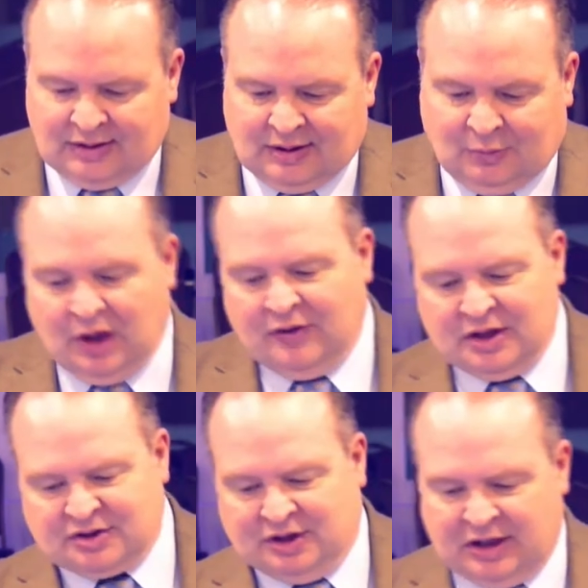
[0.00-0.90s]
Well,
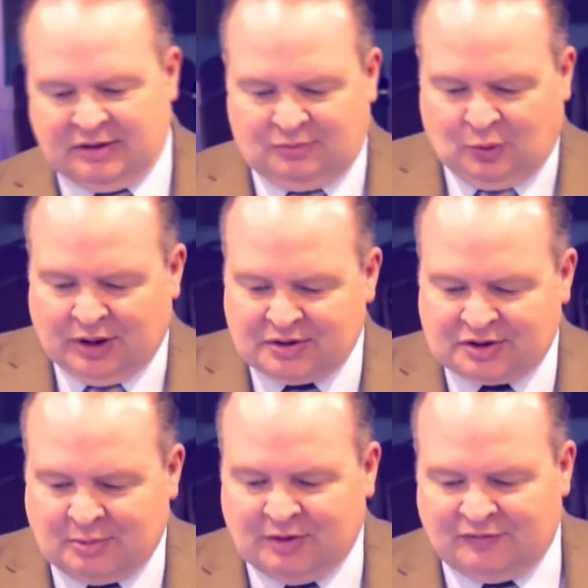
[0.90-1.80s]
that's done. What else
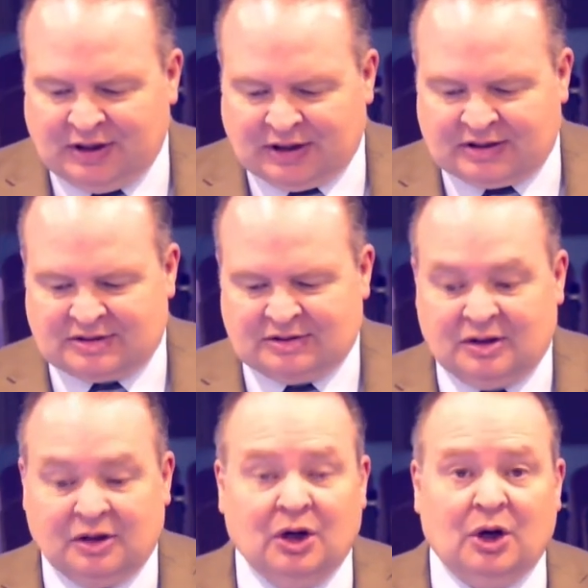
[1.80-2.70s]
can be fixed?
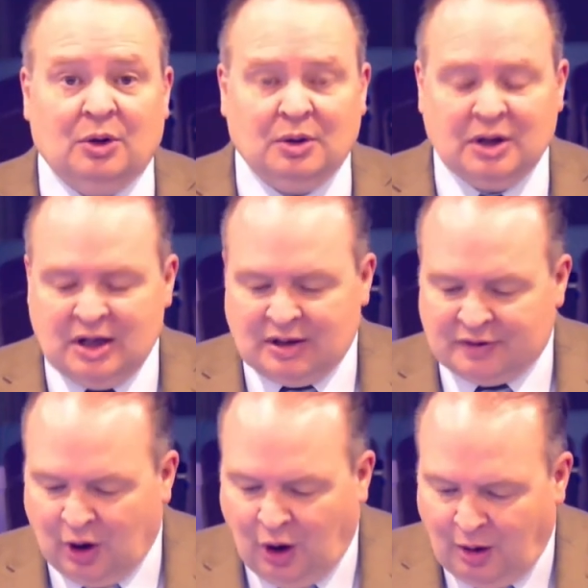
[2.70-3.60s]
No,
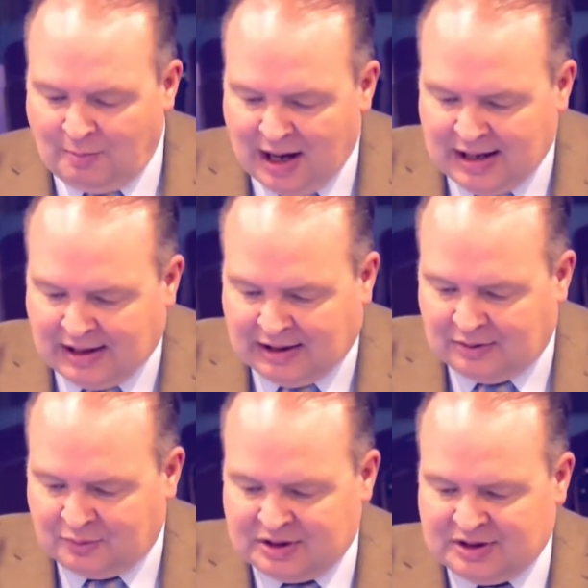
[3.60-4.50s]
the Almighty
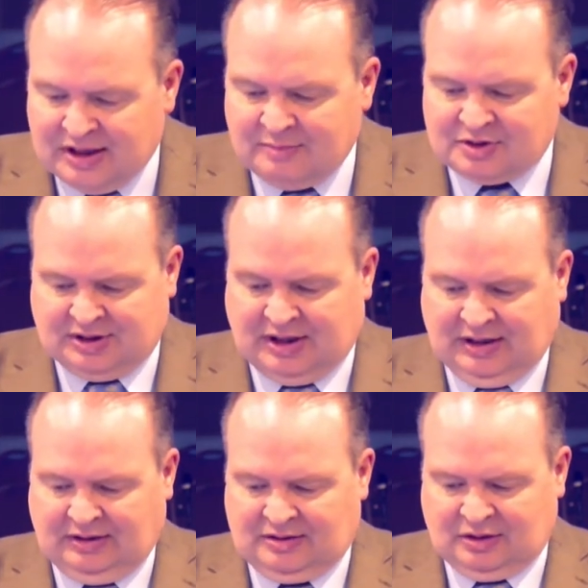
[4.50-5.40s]
redeems
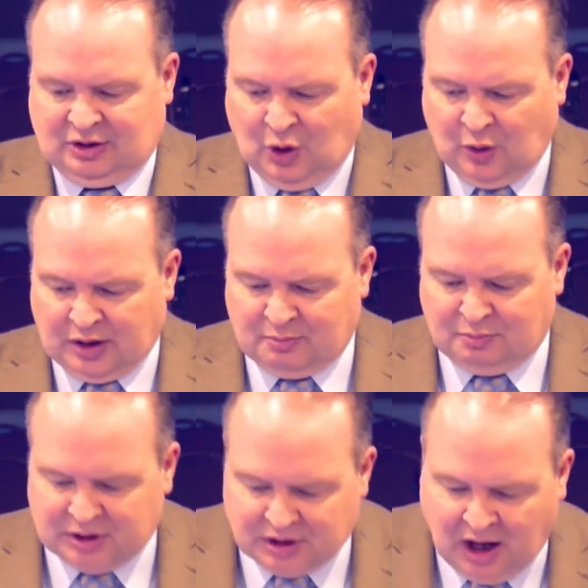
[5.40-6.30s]
things, going
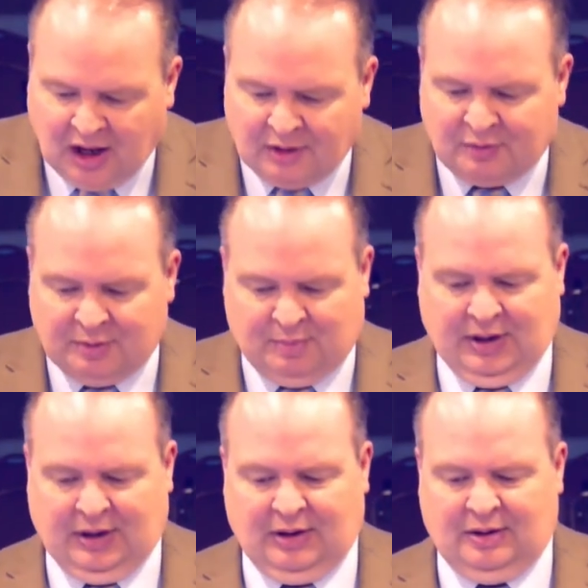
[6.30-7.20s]
beyond
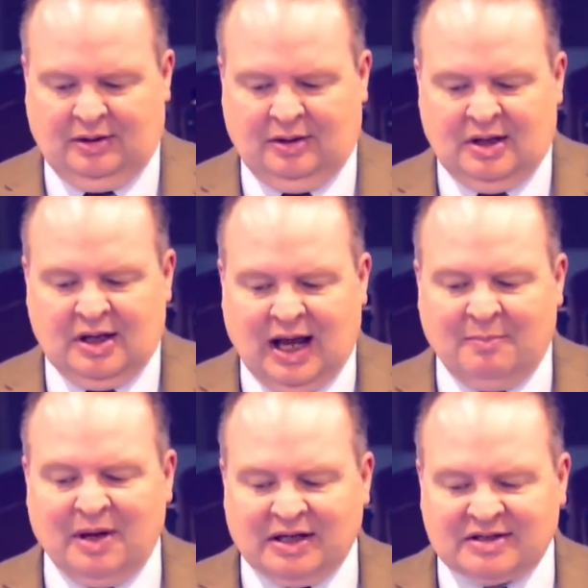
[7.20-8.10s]
repair and
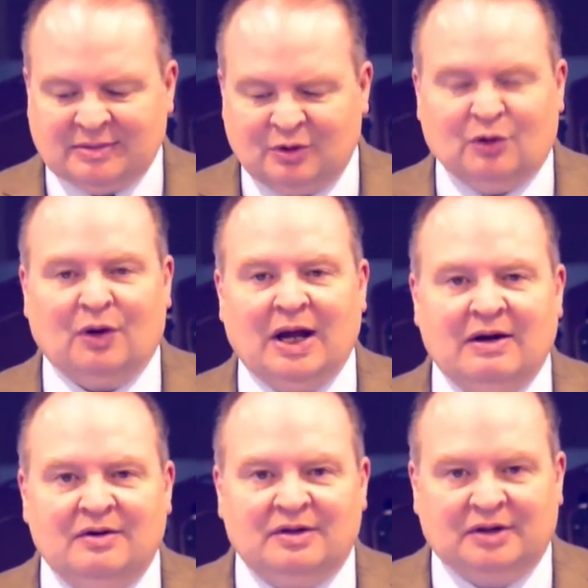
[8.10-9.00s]
makes them
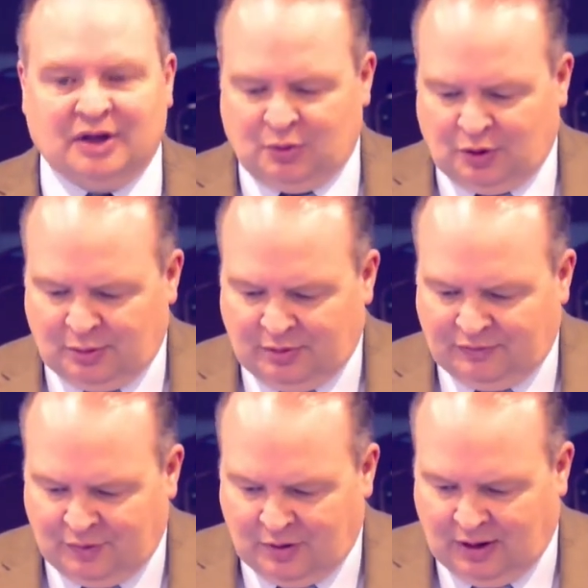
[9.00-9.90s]
greater than they were
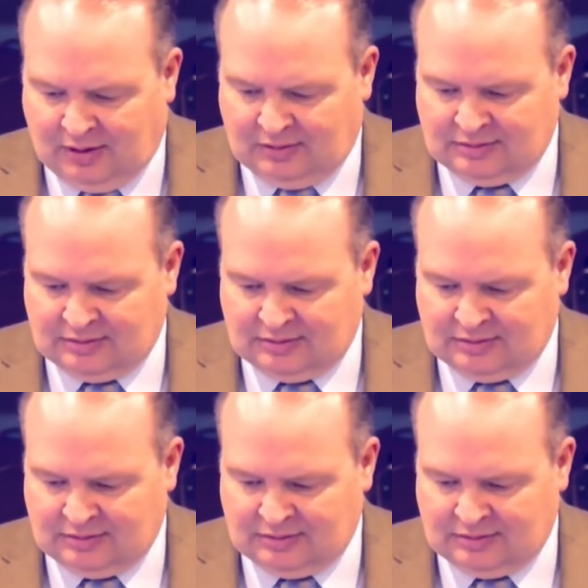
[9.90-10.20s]
before.